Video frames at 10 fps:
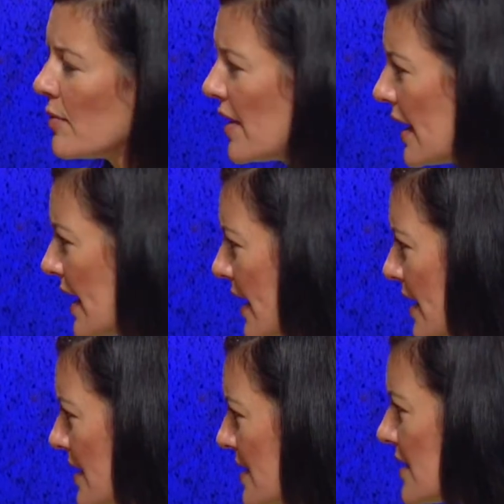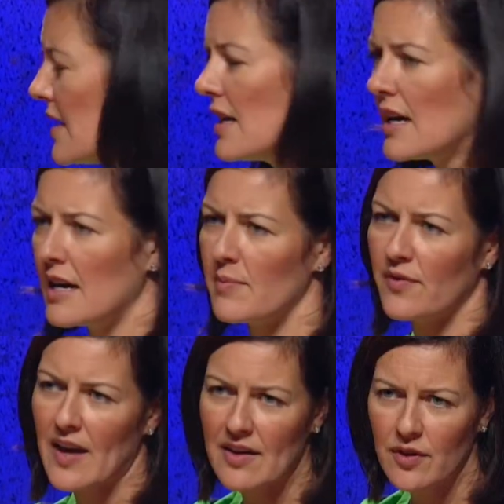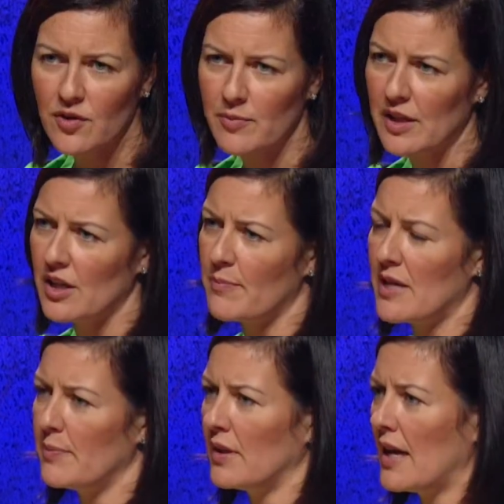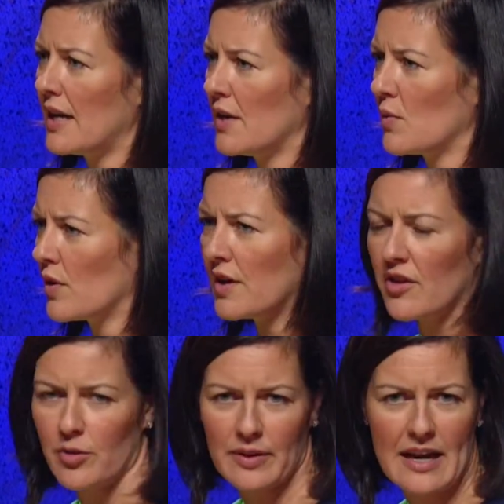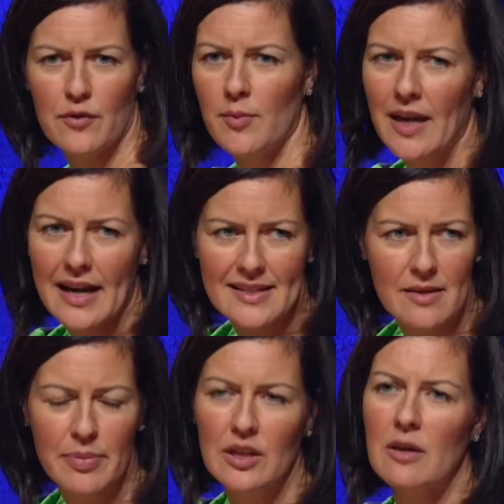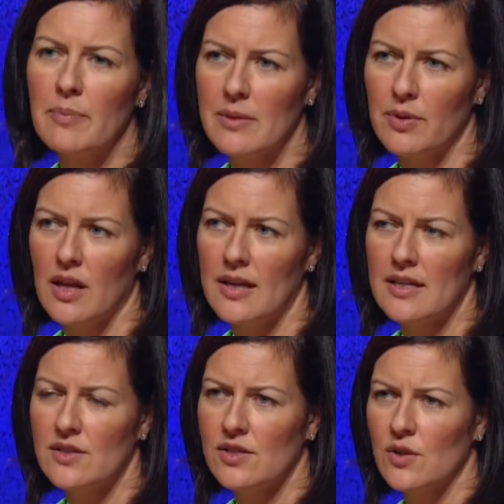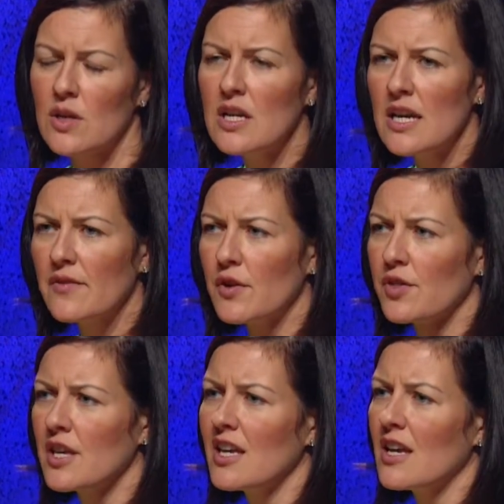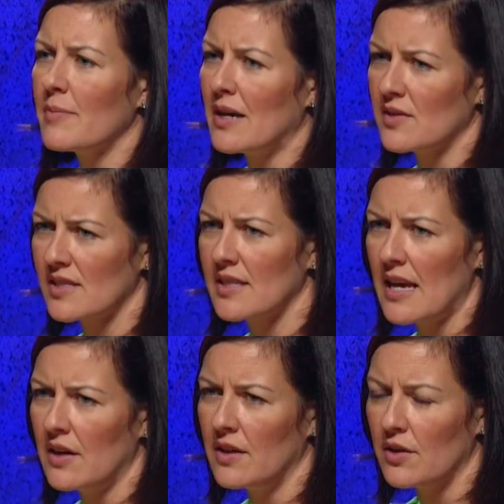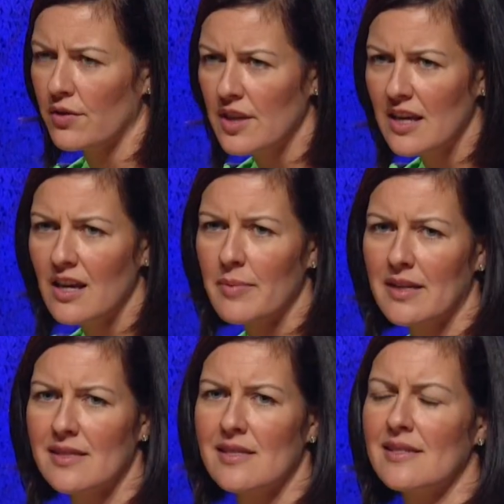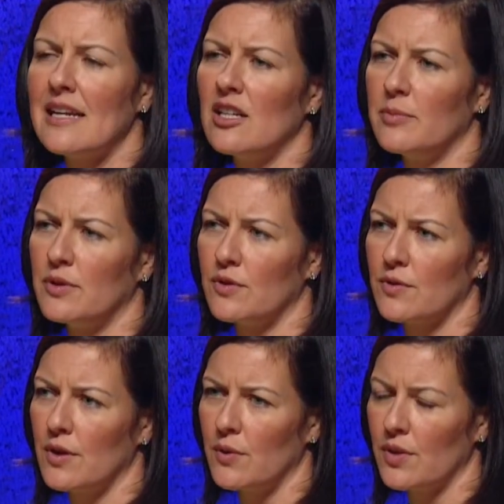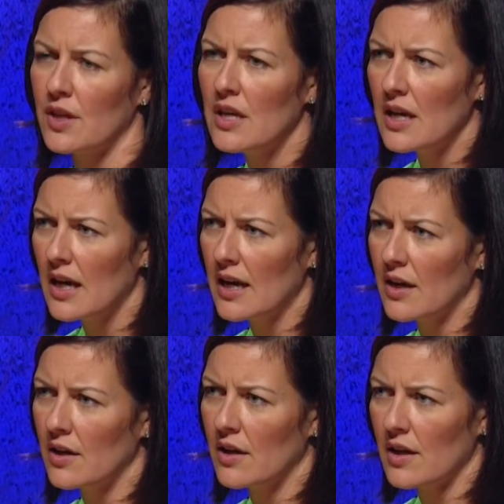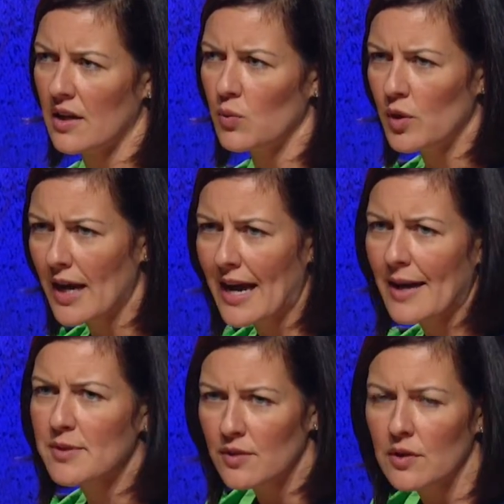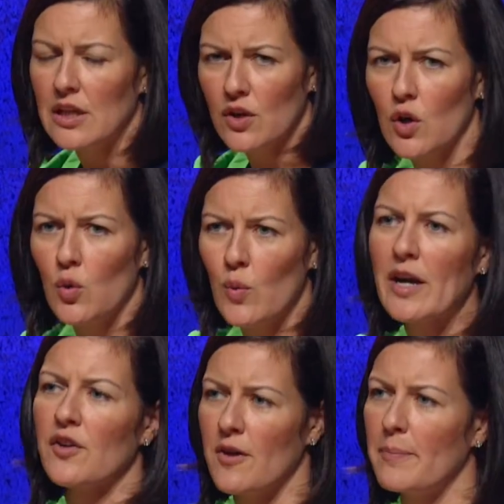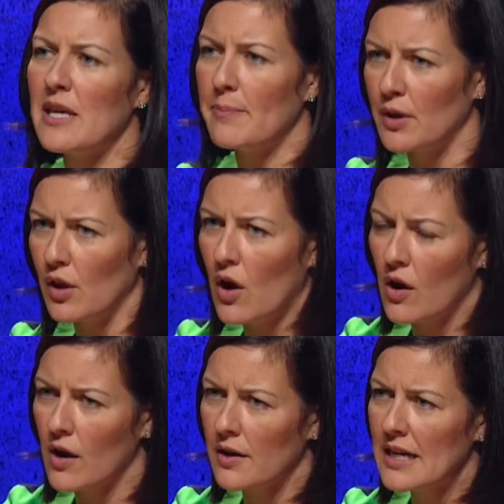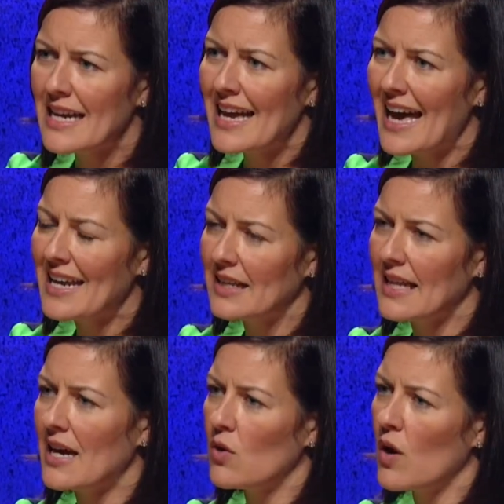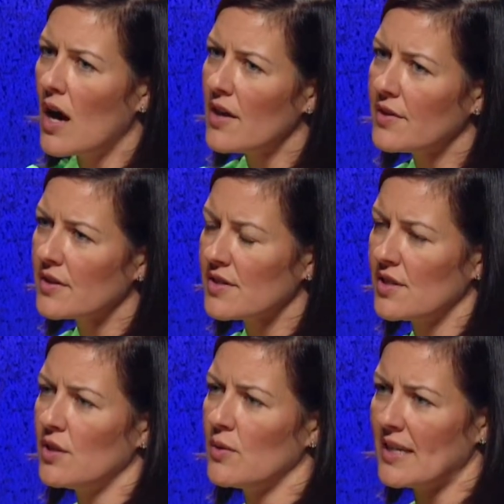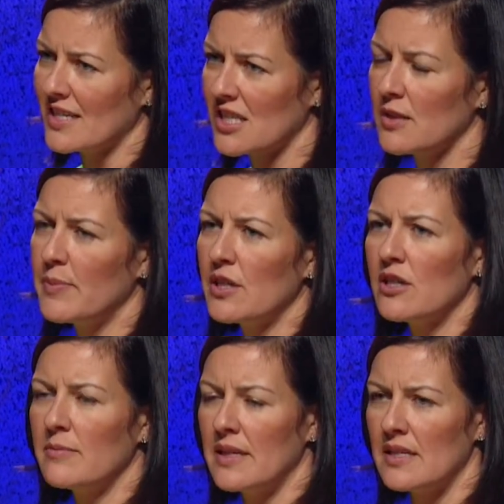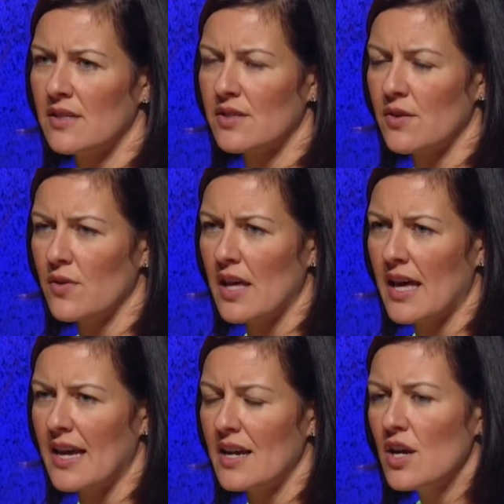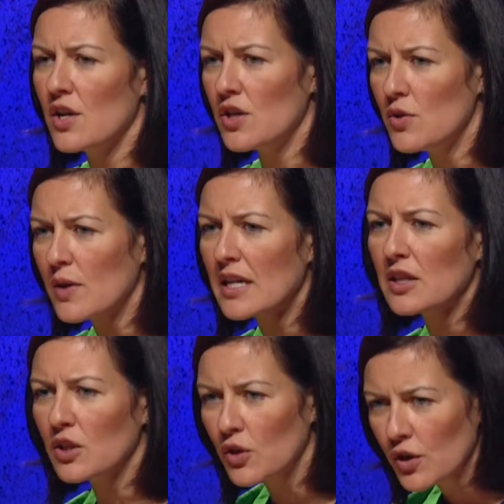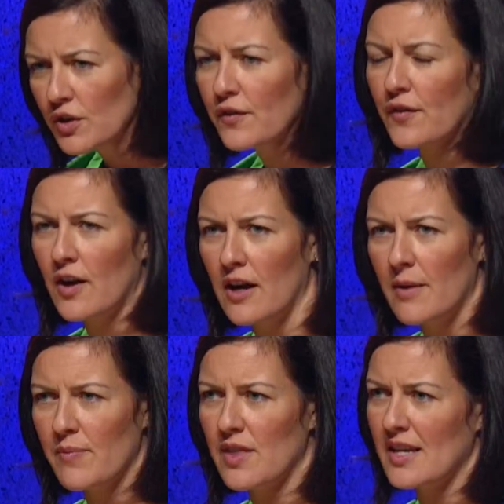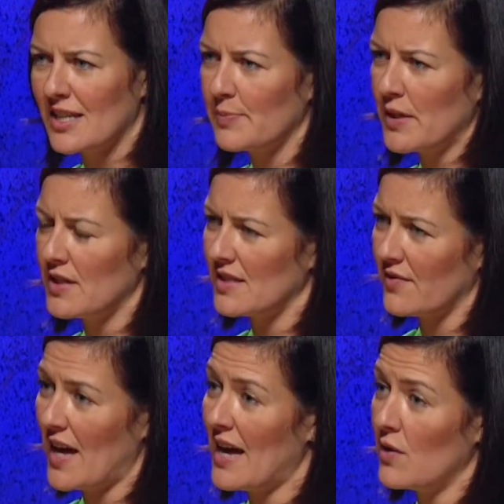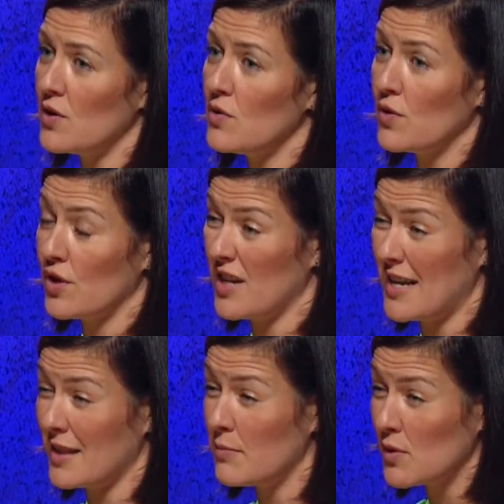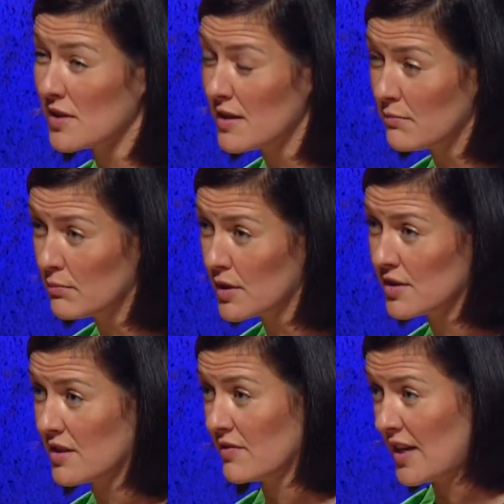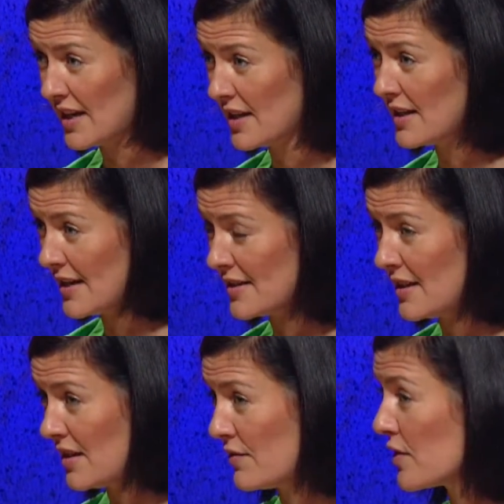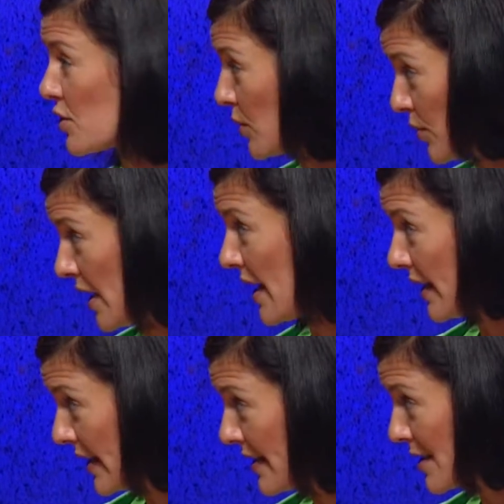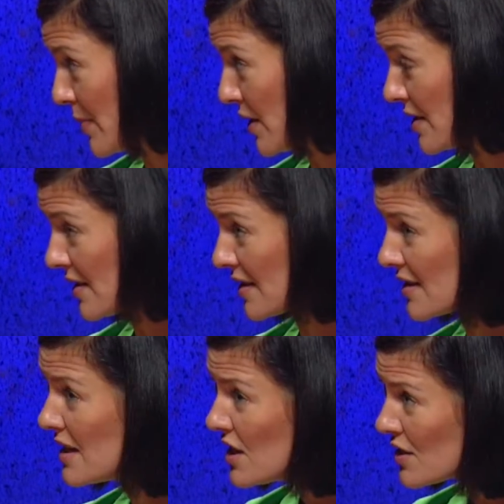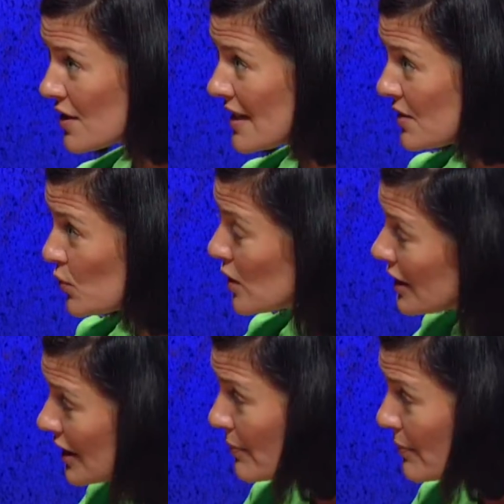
that has 500 million people on it, or another platform that has 1 billion people on it. So if you're thinking about scale and you're thinking about sustainable growth, I would absolutely go where the people are and allow others to experiment so that you can learn from the experience of how you create the most immersive and connected virtual reality experiences. So that's really a